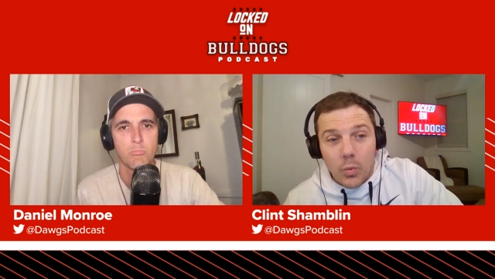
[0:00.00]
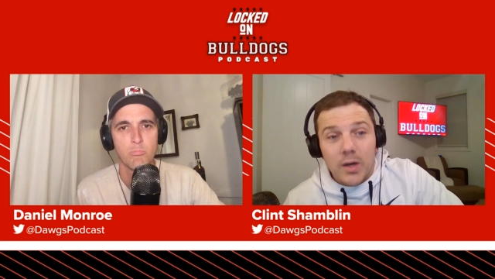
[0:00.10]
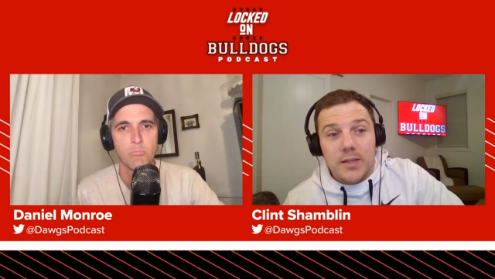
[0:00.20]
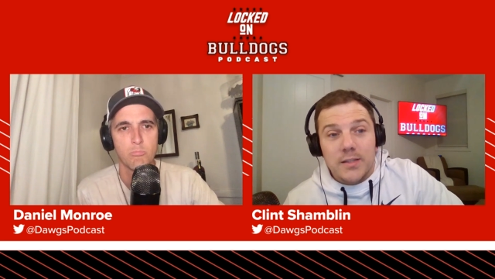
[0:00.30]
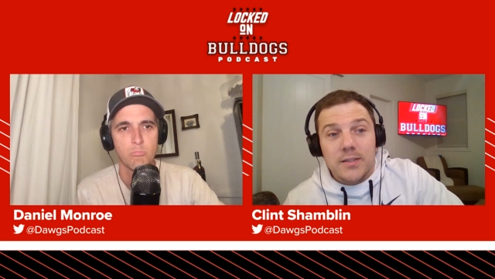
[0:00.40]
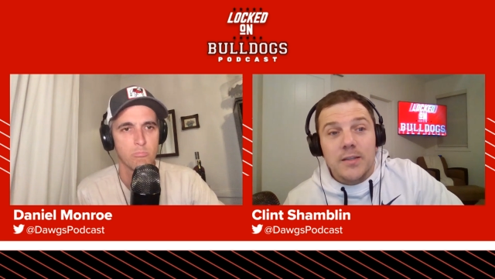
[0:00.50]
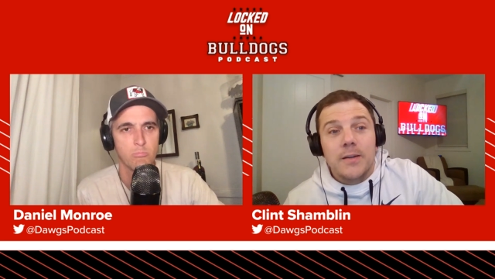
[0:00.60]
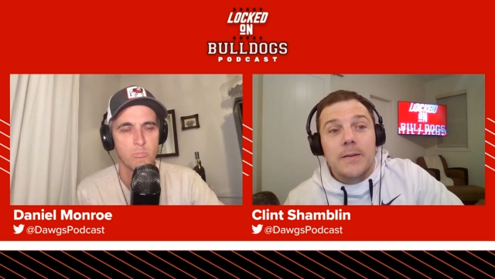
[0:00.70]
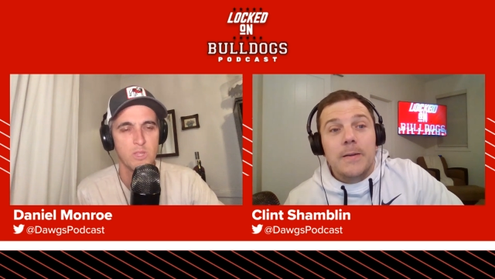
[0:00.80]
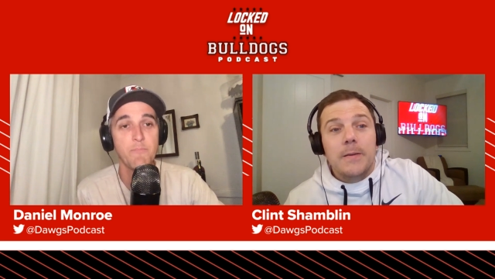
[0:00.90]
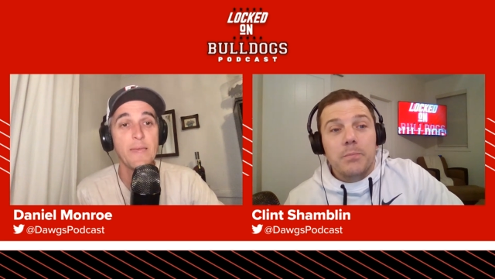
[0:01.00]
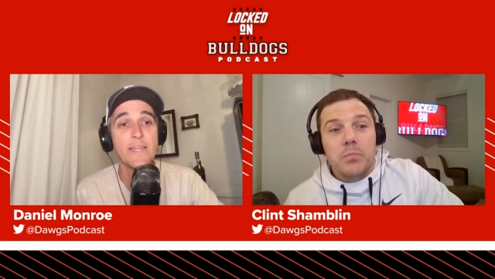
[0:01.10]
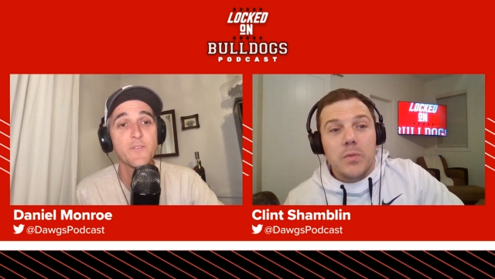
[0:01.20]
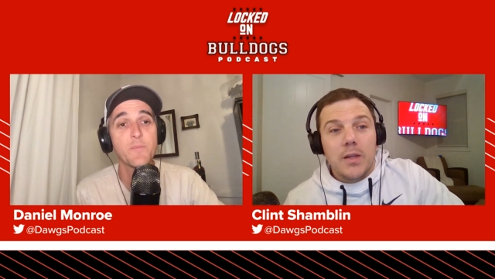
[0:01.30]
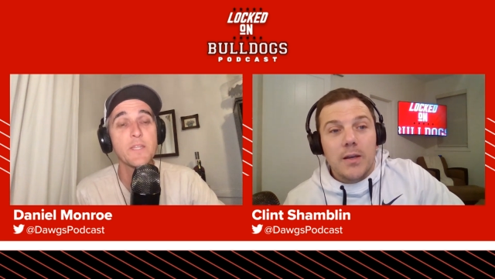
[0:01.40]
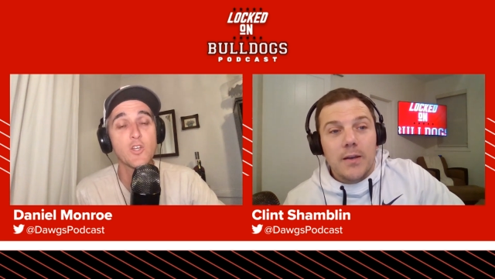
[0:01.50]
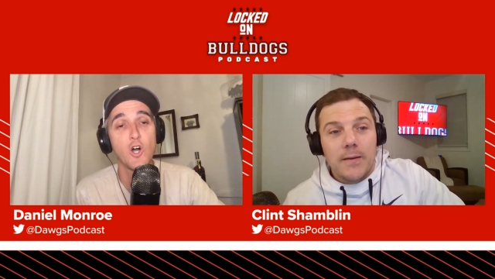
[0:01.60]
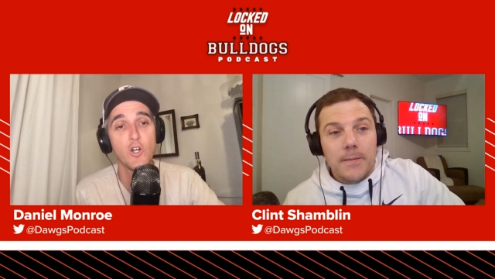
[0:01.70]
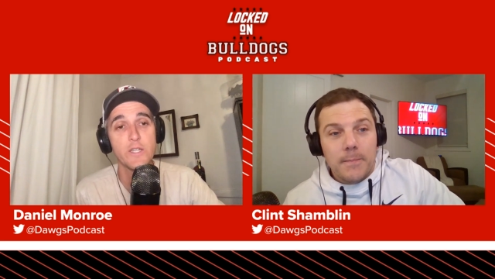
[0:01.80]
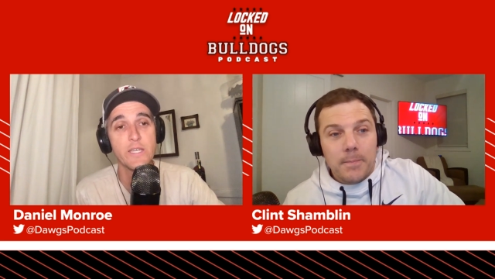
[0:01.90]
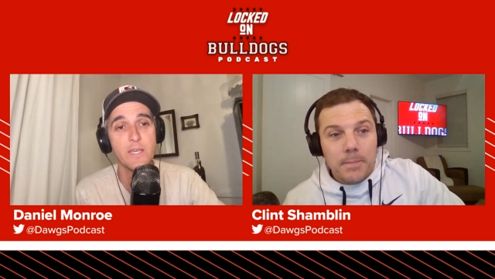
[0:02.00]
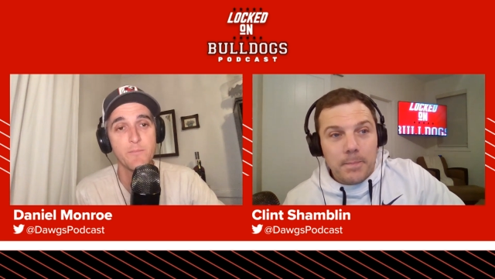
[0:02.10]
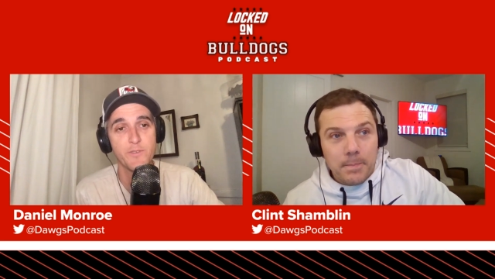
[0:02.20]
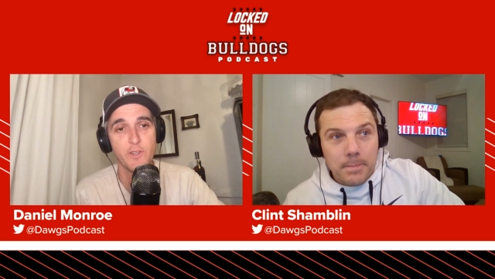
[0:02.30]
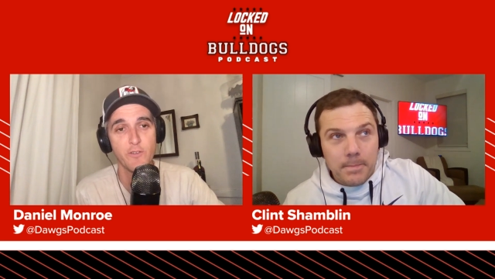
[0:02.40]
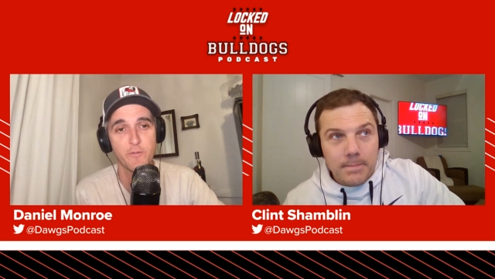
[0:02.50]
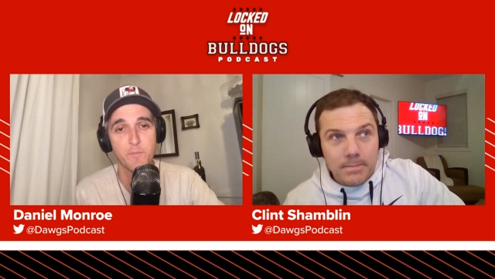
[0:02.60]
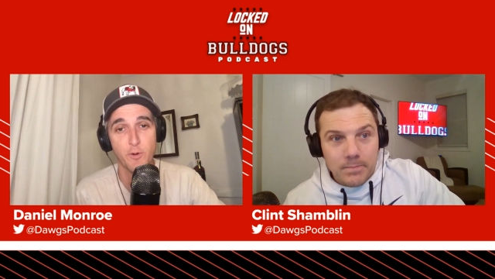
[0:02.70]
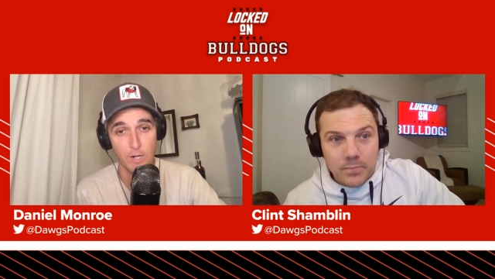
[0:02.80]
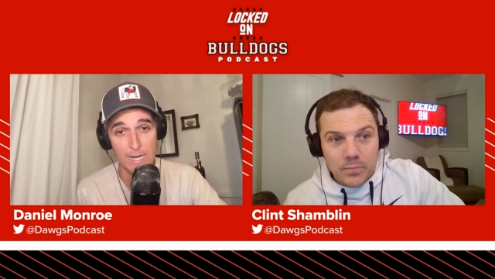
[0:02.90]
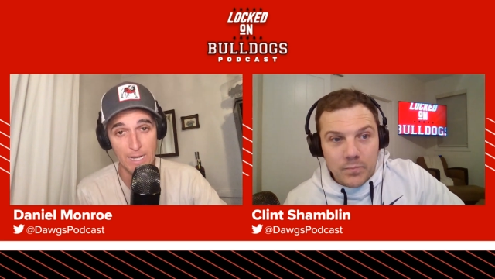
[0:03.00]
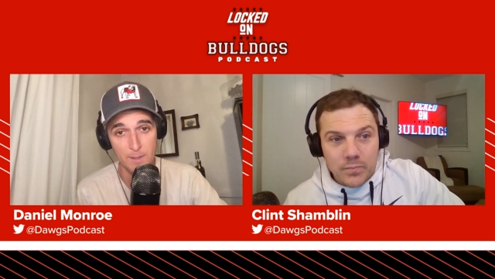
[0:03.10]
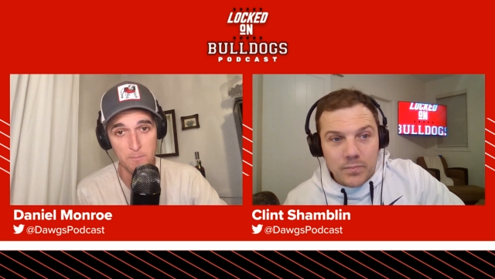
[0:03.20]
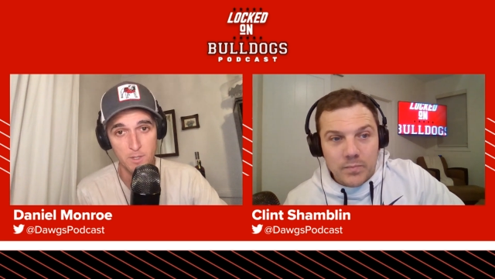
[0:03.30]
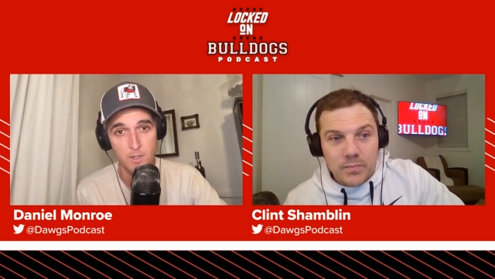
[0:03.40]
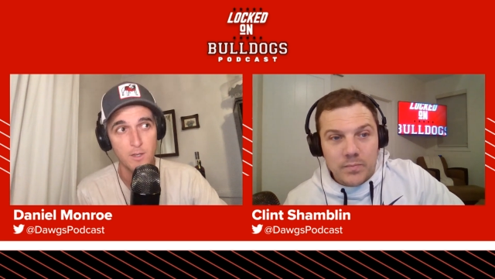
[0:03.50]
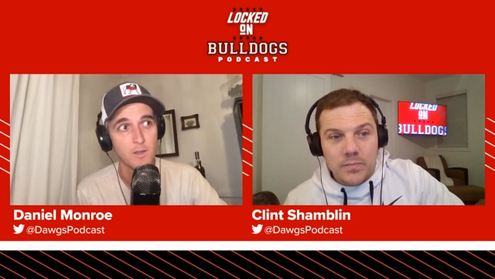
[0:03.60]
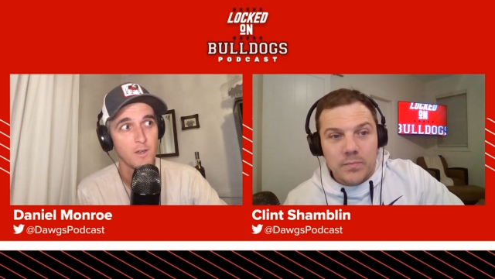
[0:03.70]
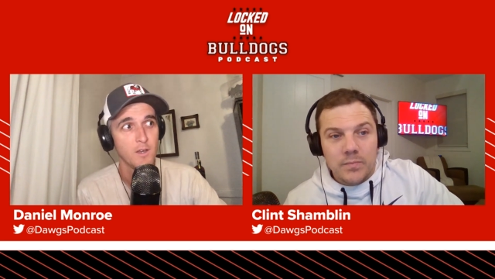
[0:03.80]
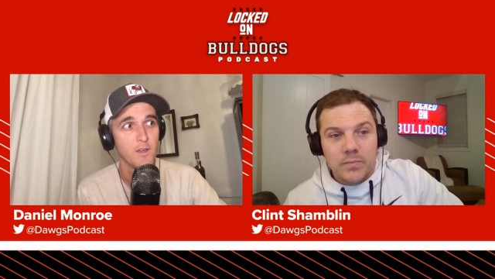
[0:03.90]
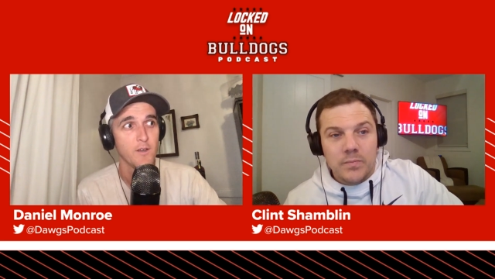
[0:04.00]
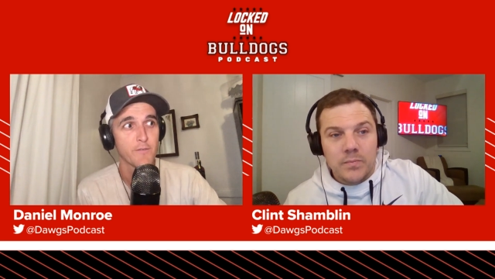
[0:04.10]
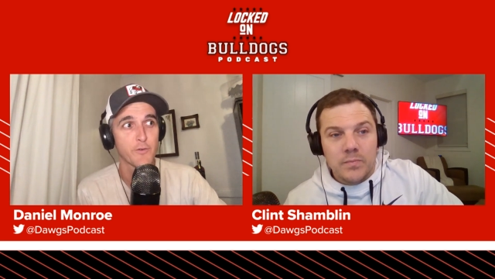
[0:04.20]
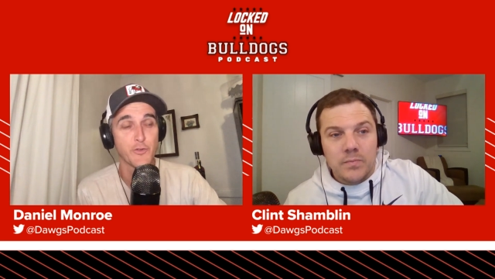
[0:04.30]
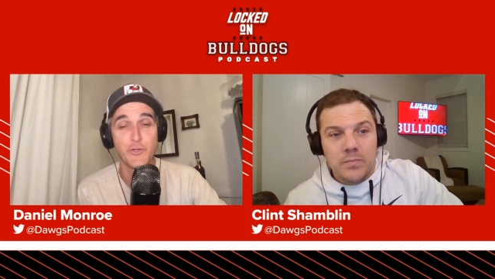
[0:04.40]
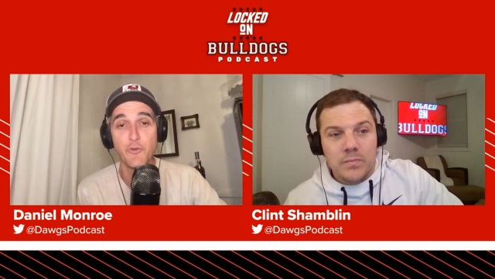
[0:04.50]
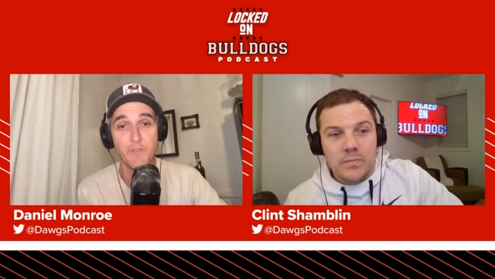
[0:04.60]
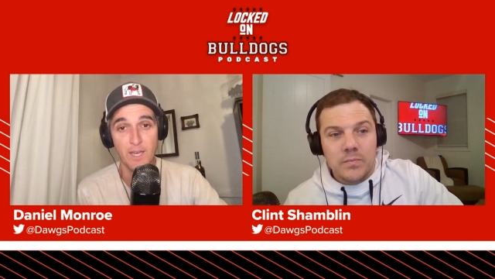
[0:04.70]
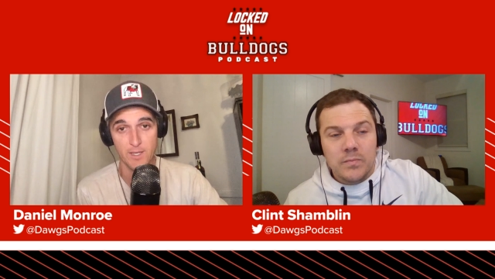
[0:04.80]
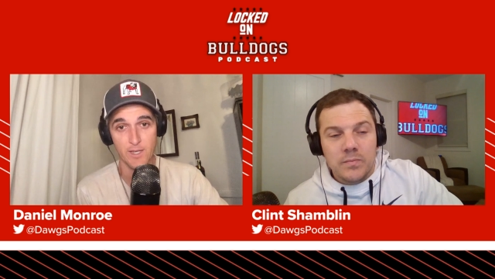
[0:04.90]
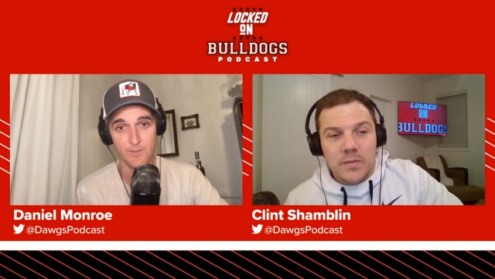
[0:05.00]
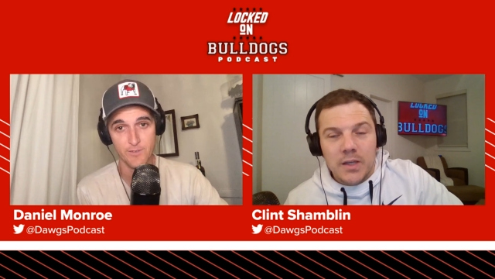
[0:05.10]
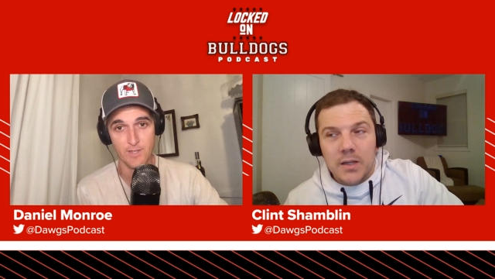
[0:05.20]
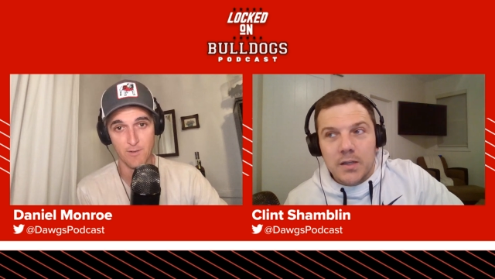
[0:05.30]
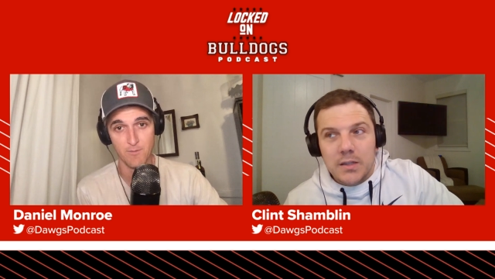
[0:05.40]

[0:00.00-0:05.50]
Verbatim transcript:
Speaker 1: was.
Speaker 2: The man's been calling himself Prime for two decades now.